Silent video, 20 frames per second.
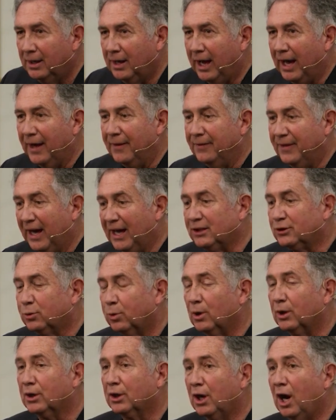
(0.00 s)
And that's
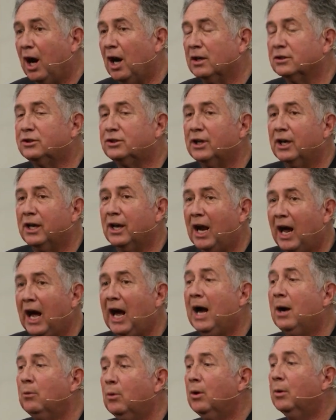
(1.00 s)
where God said,
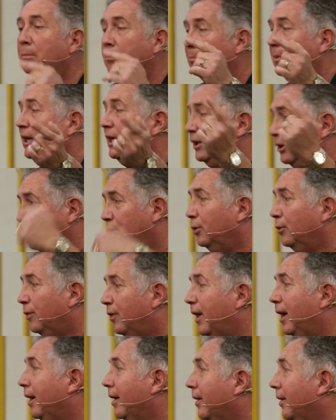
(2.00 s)
I will meet you
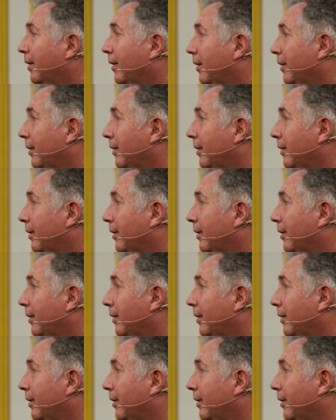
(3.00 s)
there.